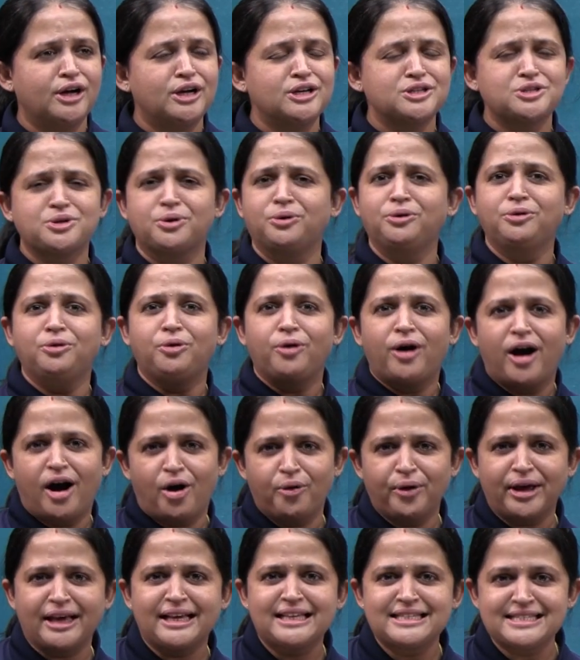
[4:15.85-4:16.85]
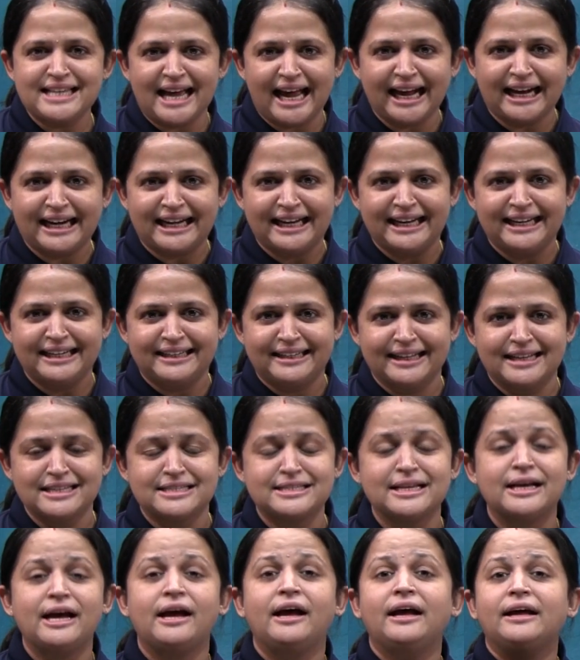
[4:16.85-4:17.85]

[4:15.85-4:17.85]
So how exactly it is?